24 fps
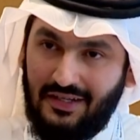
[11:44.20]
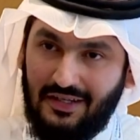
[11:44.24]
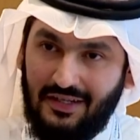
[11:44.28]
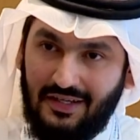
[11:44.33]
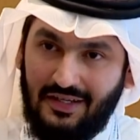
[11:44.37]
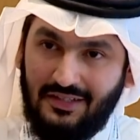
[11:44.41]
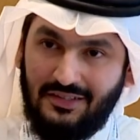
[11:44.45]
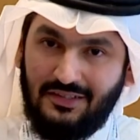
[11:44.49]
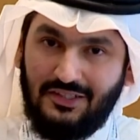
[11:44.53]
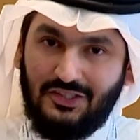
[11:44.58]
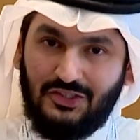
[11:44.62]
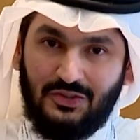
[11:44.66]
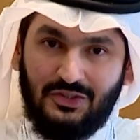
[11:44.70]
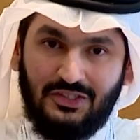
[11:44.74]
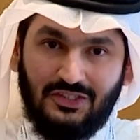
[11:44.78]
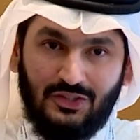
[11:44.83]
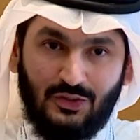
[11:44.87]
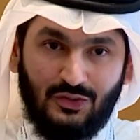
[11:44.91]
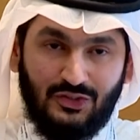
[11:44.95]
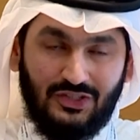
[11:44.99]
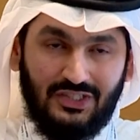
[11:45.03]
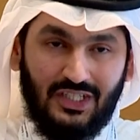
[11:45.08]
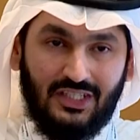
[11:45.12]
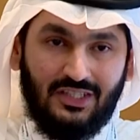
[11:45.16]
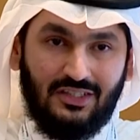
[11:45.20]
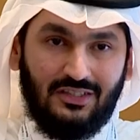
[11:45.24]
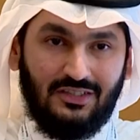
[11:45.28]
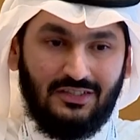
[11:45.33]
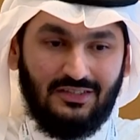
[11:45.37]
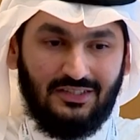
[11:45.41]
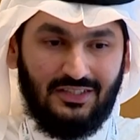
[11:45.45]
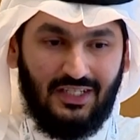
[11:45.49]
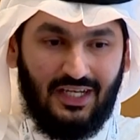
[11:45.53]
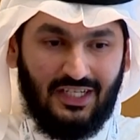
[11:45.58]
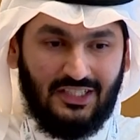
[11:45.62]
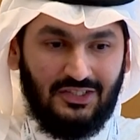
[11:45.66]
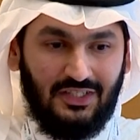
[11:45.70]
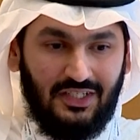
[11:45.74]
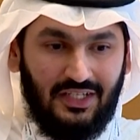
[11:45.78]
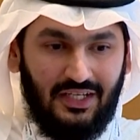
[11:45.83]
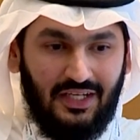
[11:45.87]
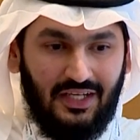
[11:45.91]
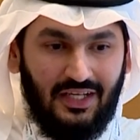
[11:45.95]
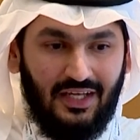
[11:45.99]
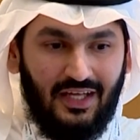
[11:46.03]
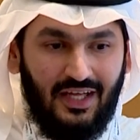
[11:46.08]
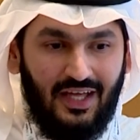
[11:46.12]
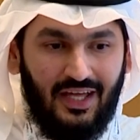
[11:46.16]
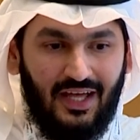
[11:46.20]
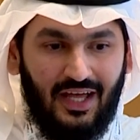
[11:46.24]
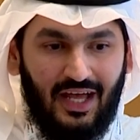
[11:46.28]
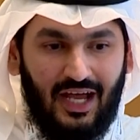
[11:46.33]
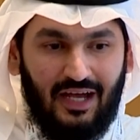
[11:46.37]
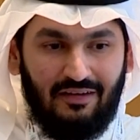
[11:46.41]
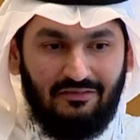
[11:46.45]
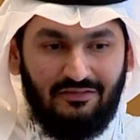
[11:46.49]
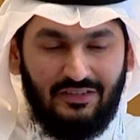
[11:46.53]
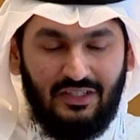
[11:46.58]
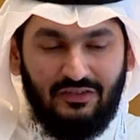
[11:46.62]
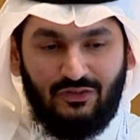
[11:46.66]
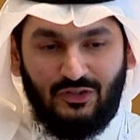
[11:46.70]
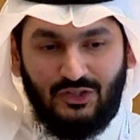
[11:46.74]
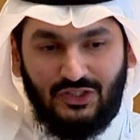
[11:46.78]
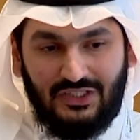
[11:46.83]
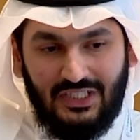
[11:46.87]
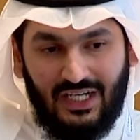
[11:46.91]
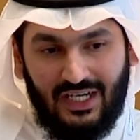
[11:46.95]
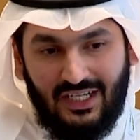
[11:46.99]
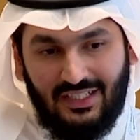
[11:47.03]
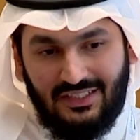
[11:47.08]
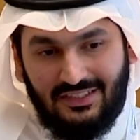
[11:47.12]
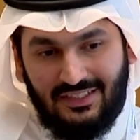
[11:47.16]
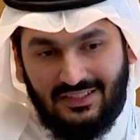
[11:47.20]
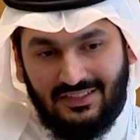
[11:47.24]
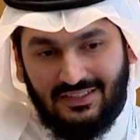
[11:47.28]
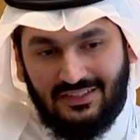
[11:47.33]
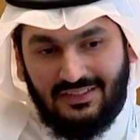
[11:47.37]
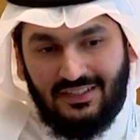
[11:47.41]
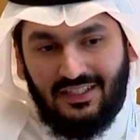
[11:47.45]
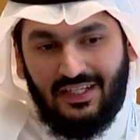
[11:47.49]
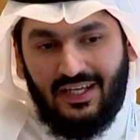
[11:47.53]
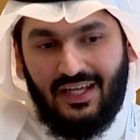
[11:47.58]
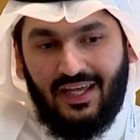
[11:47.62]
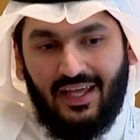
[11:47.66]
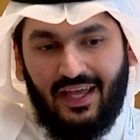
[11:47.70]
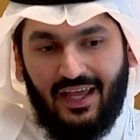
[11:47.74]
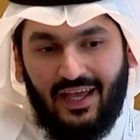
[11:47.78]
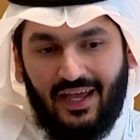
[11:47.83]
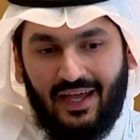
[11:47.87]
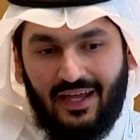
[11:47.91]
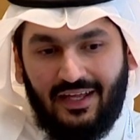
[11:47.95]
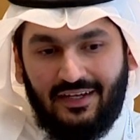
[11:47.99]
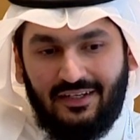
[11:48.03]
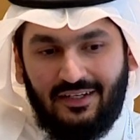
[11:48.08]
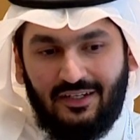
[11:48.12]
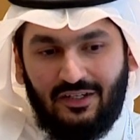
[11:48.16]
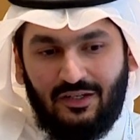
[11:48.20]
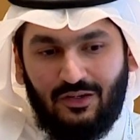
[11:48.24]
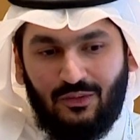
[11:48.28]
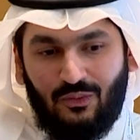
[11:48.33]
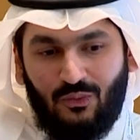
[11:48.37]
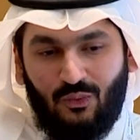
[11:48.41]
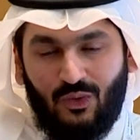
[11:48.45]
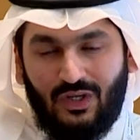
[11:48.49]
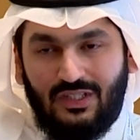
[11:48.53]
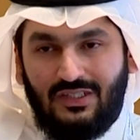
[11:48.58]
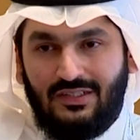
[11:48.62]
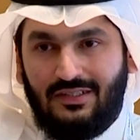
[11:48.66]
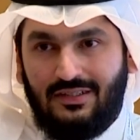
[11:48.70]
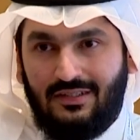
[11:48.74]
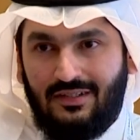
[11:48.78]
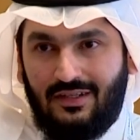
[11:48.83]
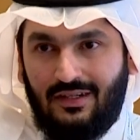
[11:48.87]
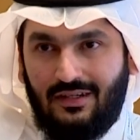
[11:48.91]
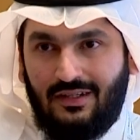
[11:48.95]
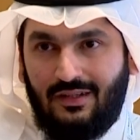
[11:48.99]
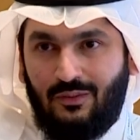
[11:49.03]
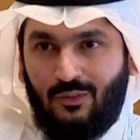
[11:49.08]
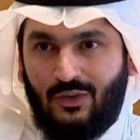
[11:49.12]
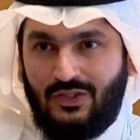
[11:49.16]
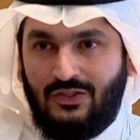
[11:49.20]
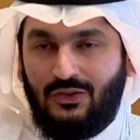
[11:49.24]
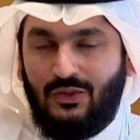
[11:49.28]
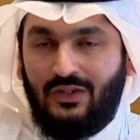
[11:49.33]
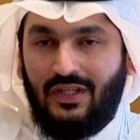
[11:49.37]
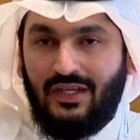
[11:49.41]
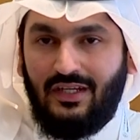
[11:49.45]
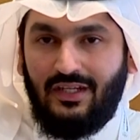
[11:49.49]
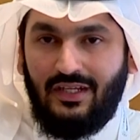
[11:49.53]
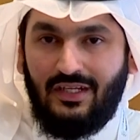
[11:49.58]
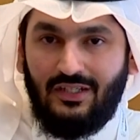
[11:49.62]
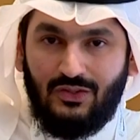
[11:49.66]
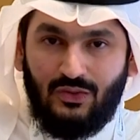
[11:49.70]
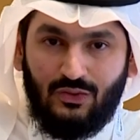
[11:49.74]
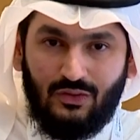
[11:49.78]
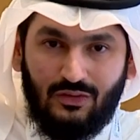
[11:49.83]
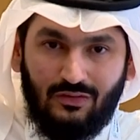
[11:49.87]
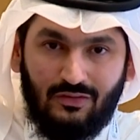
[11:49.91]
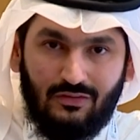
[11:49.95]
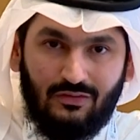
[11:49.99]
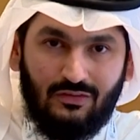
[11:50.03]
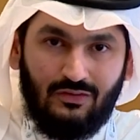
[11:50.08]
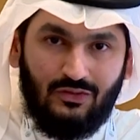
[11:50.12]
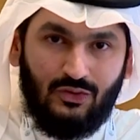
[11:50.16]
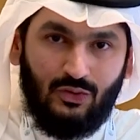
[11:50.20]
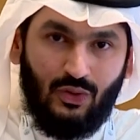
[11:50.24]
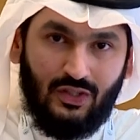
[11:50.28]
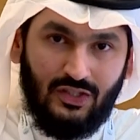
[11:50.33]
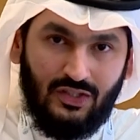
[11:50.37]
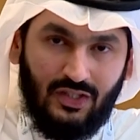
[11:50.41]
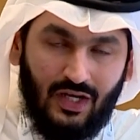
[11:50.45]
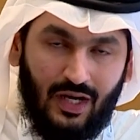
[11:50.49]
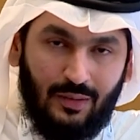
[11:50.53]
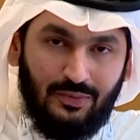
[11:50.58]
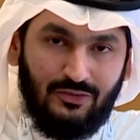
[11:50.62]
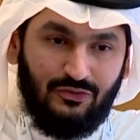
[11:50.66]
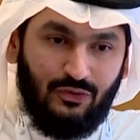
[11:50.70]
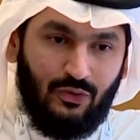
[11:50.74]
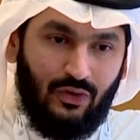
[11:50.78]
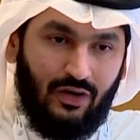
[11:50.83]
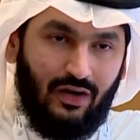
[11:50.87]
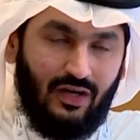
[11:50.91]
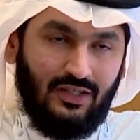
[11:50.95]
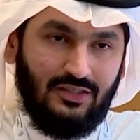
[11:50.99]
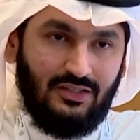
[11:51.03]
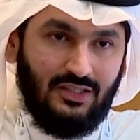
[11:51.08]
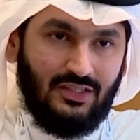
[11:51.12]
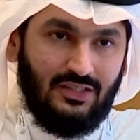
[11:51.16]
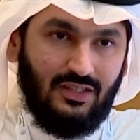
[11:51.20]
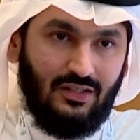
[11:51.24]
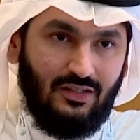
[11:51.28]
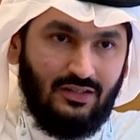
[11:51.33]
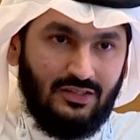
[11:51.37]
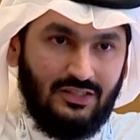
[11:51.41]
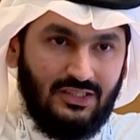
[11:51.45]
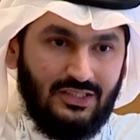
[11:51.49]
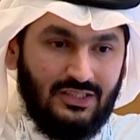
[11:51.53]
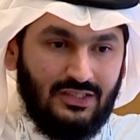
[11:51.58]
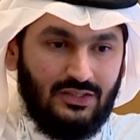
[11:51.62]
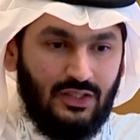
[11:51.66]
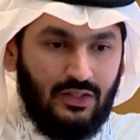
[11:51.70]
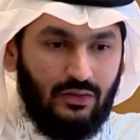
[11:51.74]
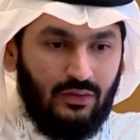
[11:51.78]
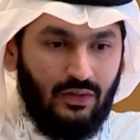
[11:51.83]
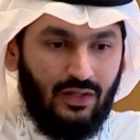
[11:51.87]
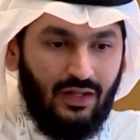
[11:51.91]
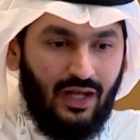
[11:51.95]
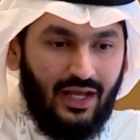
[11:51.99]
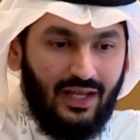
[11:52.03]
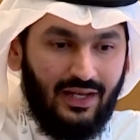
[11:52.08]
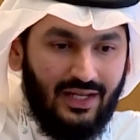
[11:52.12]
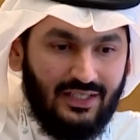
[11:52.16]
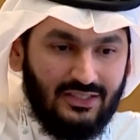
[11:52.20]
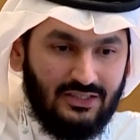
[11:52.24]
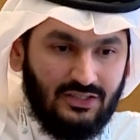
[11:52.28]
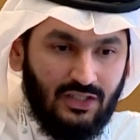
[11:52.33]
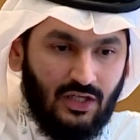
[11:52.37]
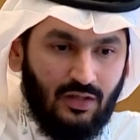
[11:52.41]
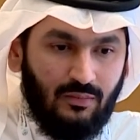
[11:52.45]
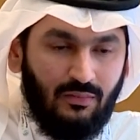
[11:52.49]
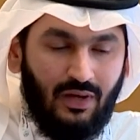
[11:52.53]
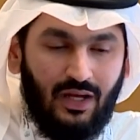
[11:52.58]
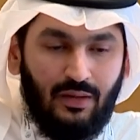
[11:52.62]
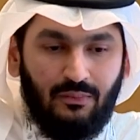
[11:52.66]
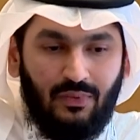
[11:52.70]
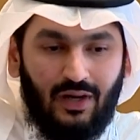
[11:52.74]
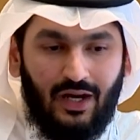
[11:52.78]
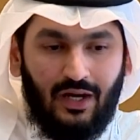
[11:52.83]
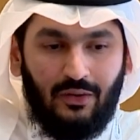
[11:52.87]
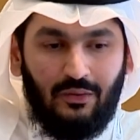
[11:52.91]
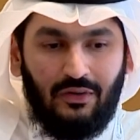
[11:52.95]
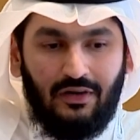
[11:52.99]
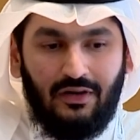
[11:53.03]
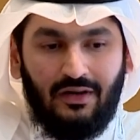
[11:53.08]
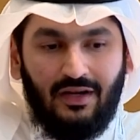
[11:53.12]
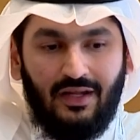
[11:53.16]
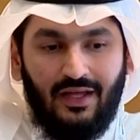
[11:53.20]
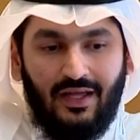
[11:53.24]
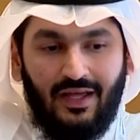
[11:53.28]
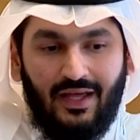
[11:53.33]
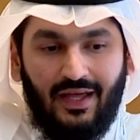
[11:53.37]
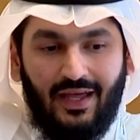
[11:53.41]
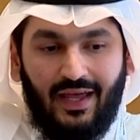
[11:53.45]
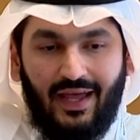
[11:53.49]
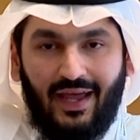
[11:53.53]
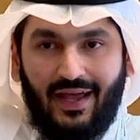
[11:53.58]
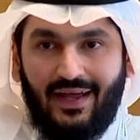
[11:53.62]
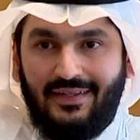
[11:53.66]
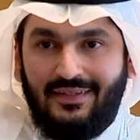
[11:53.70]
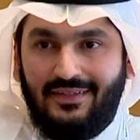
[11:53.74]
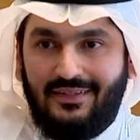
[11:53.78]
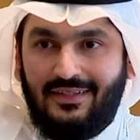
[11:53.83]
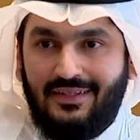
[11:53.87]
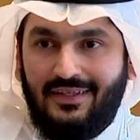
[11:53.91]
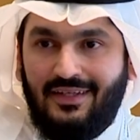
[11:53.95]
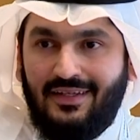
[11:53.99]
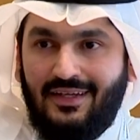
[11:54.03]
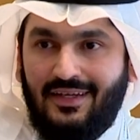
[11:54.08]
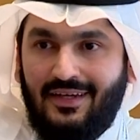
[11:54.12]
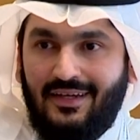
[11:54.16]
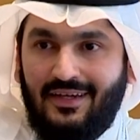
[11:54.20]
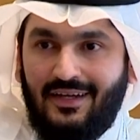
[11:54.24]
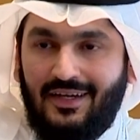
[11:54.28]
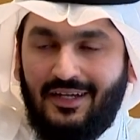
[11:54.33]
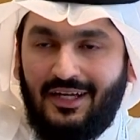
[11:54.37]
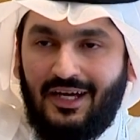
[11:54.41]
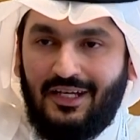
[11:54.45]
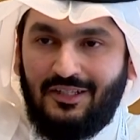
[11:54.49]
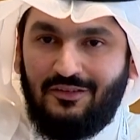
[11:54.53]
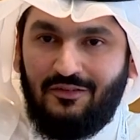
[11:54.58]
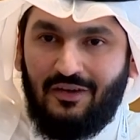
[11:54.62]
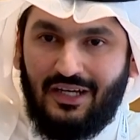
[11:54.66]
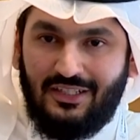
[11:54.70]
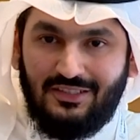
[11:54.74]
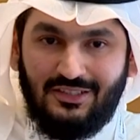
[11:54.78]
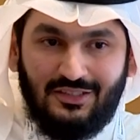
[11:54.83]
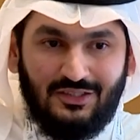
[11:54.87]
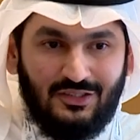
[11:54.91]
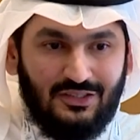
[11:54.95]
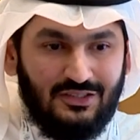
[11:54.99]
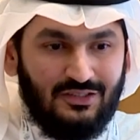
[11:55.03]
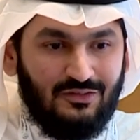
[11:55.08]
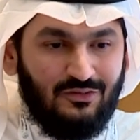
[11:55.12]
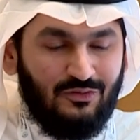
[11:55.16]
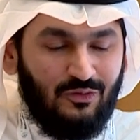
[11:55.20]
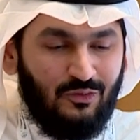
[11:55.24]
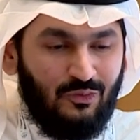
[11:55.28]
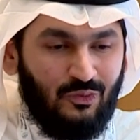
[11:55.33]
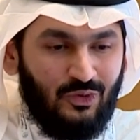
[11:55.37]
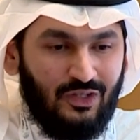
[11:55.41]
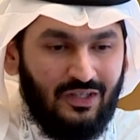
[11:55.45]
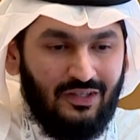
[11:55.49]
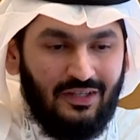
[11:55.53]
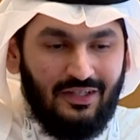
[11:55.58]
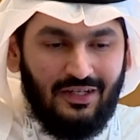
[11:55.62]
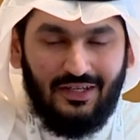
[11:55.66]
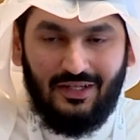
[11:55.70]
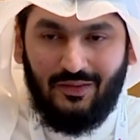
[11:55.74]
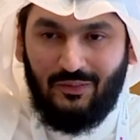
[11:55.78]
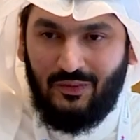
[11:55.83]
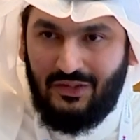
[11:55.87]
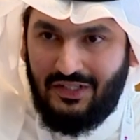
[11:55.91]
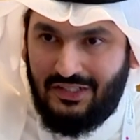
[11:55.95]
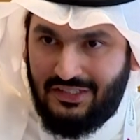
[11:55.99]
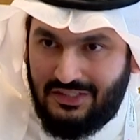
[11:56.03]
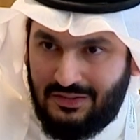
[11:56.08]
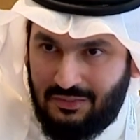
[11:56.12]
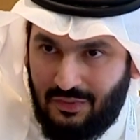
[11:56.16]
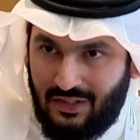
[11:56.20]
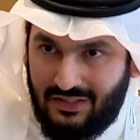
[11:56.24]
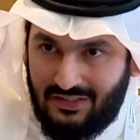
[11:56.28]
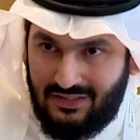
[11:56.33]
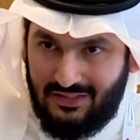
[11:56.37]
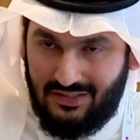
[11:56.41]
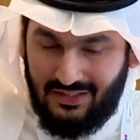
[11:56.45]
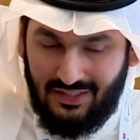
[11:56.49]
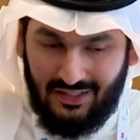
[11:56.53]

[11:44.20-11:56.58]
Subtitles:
industries or sectors actually have different challenges, and what do they need to adopt 4AR technologies, rely less on manpower, and advance with the smart